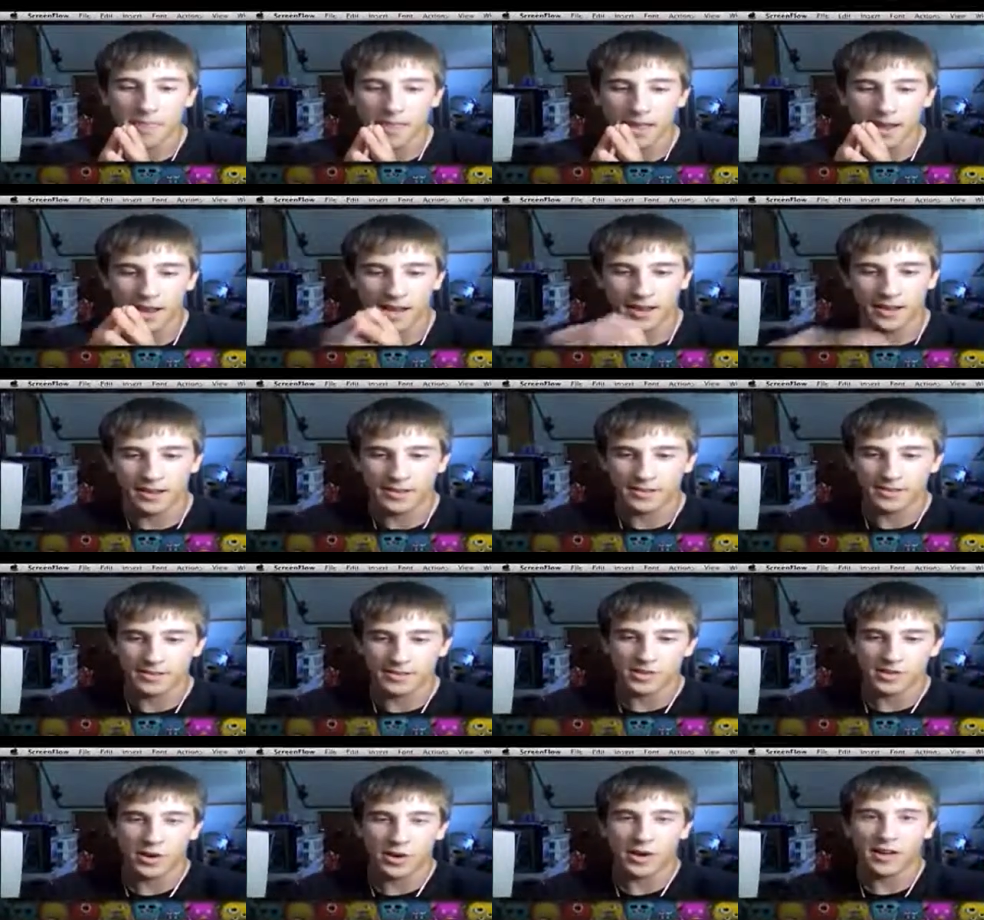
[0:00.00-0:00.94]
And
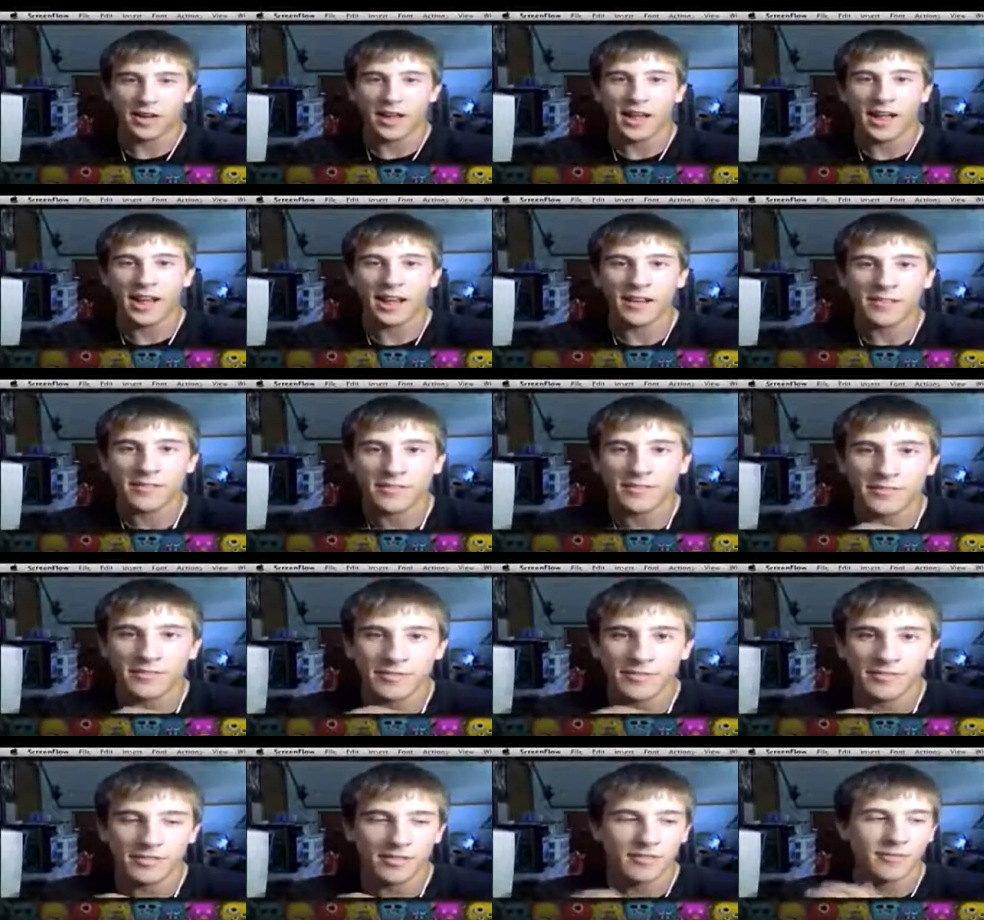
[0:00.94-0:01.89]
so I have
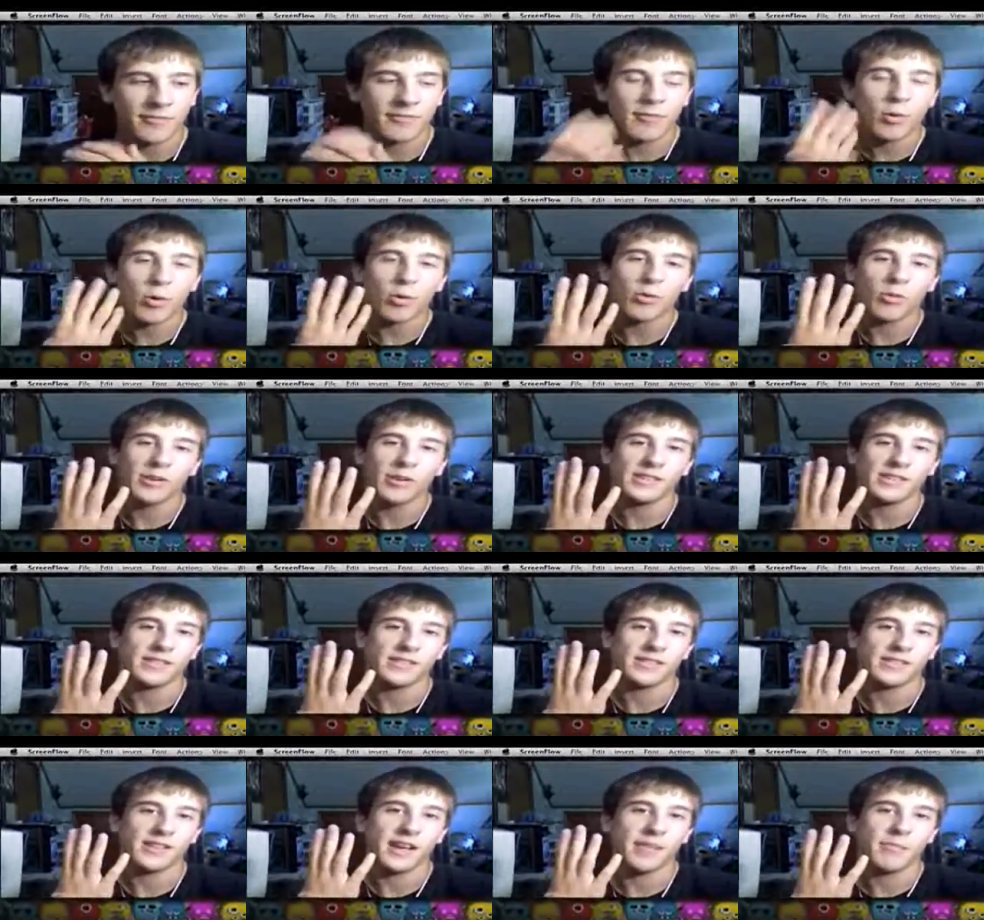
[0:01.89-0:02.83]
four
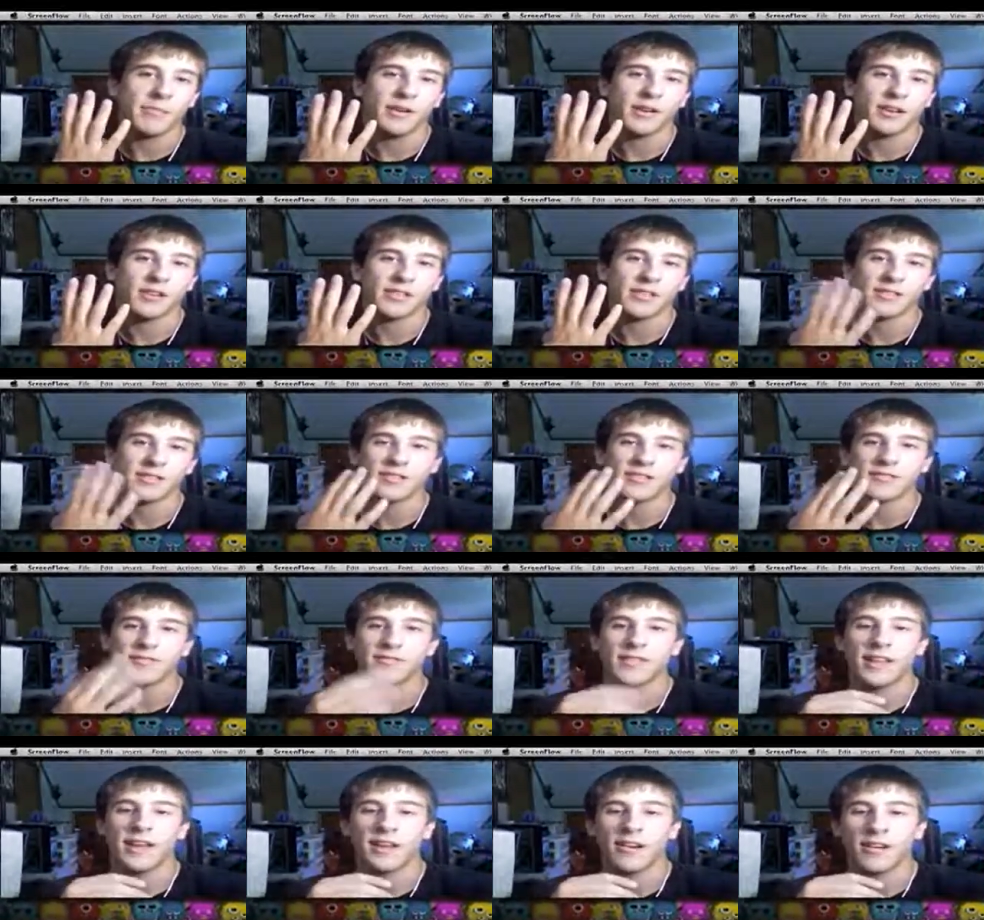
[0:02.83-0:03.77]
reasons I picked
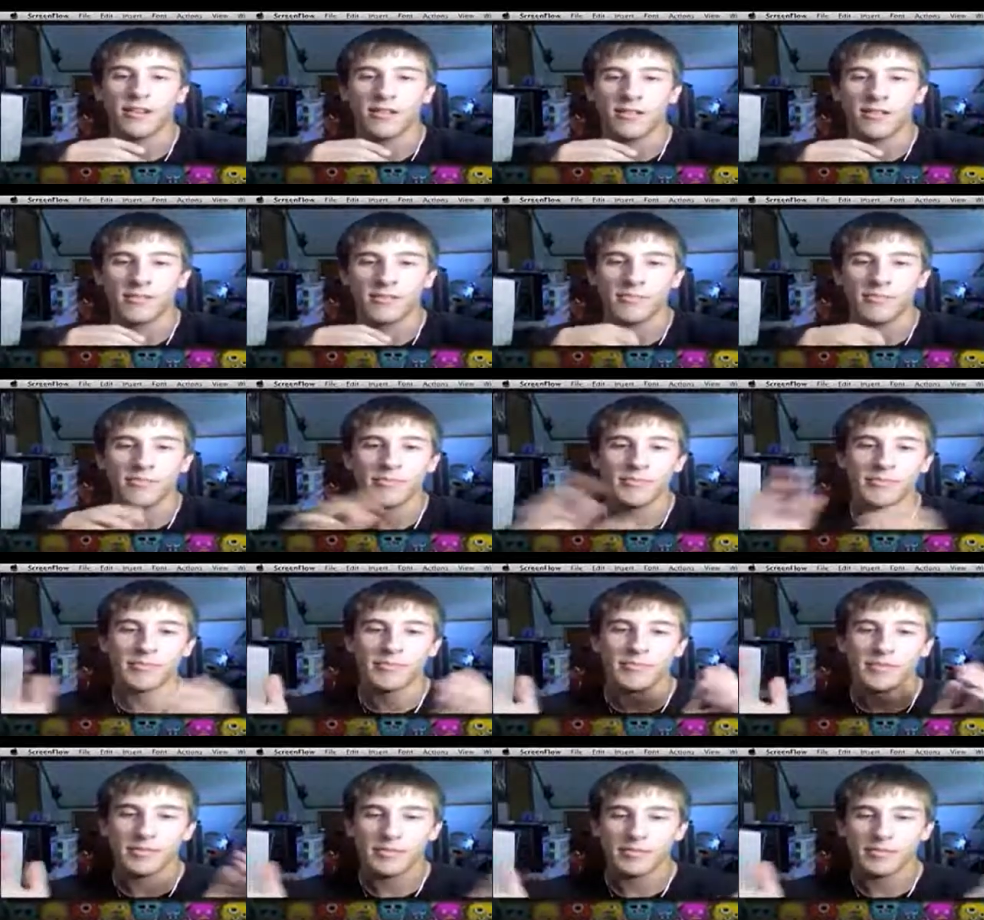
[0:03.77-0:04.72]
that are
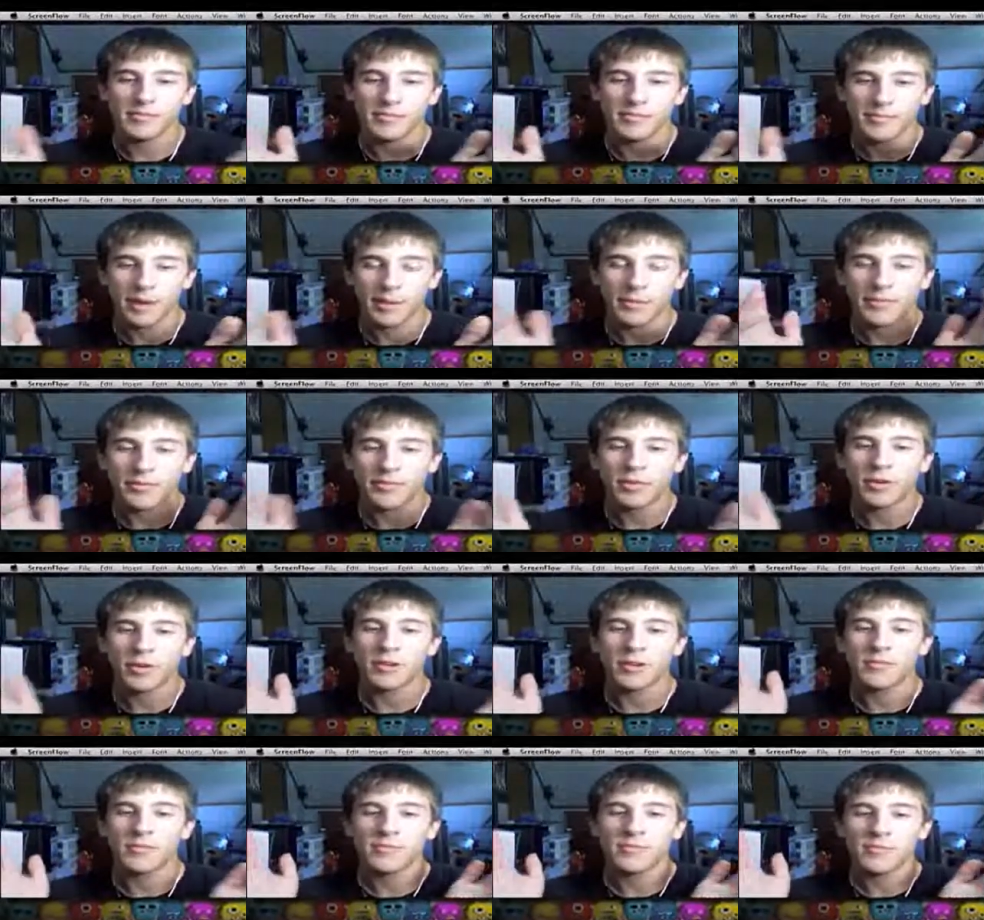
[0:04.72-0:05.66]
my
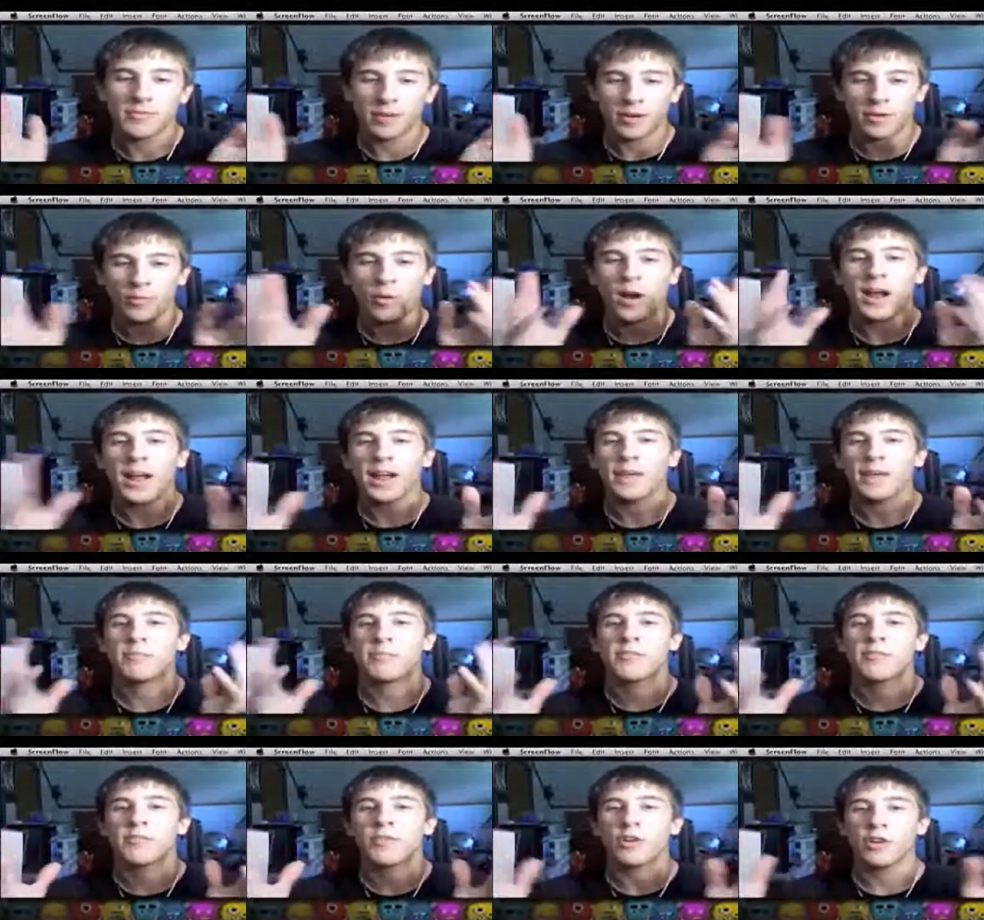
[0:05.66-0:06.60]
preferred, or why I
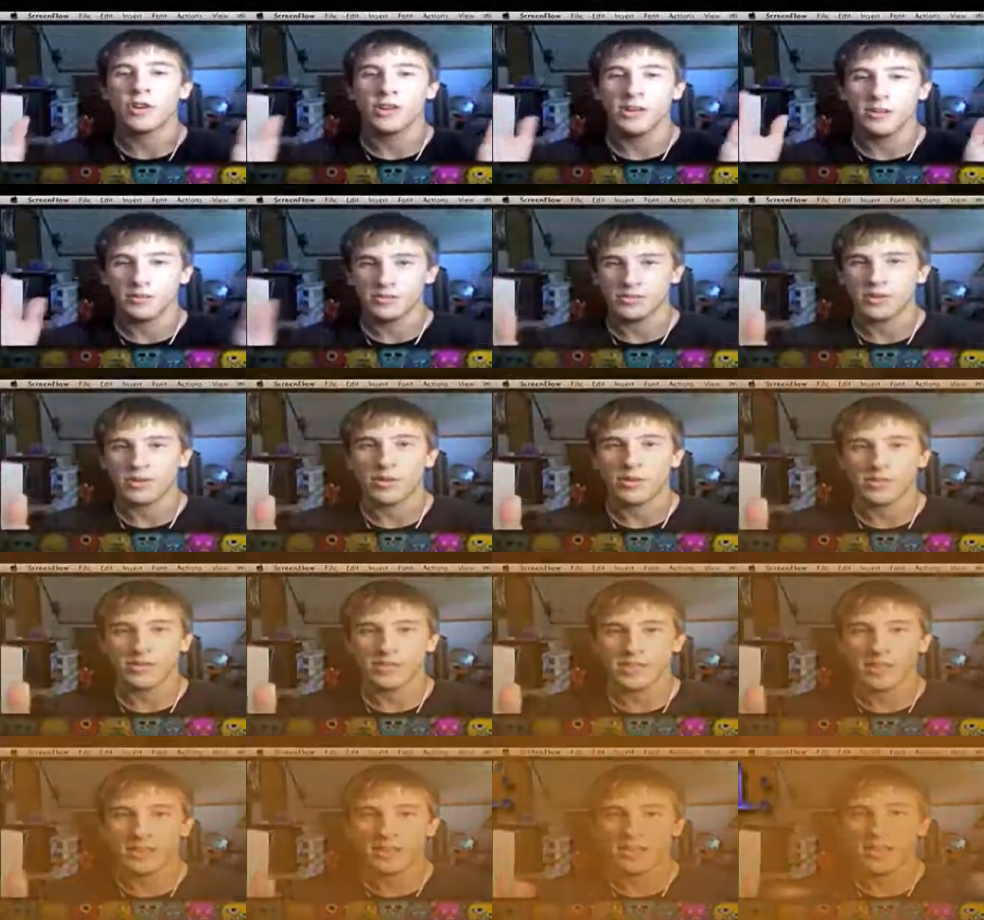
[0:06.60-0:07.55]
prefer to use OS
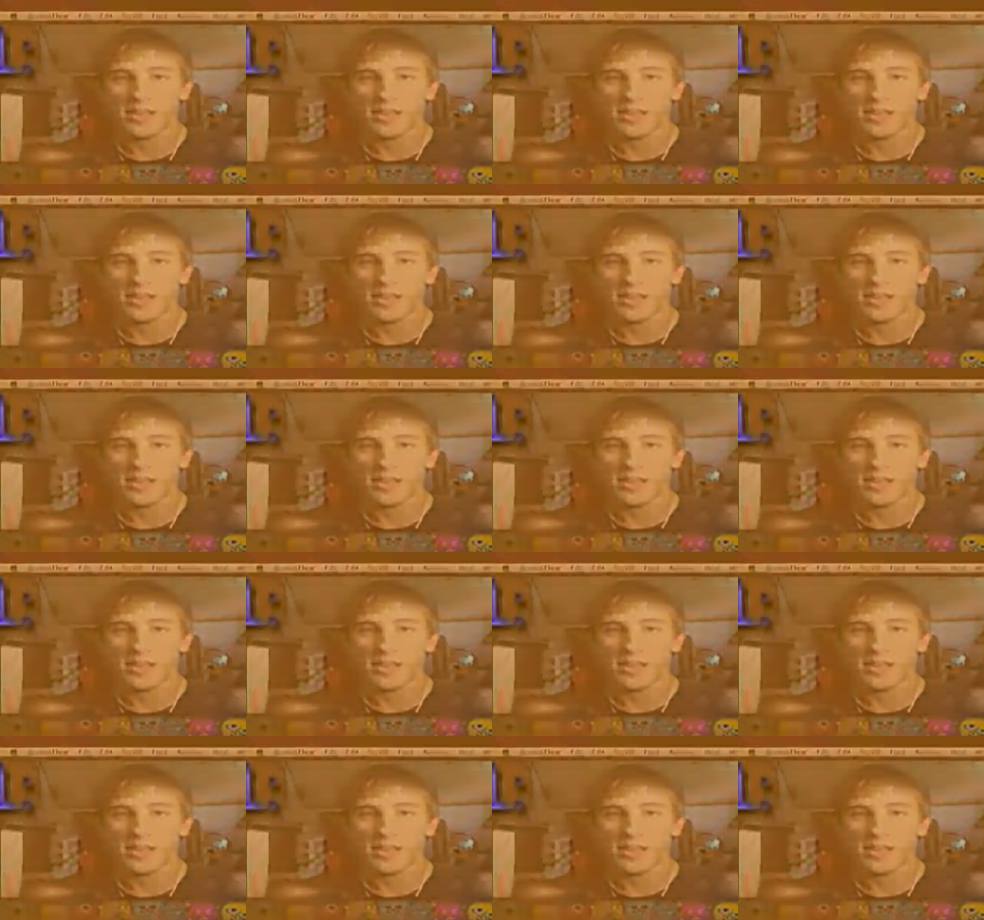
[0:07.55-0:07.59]
X.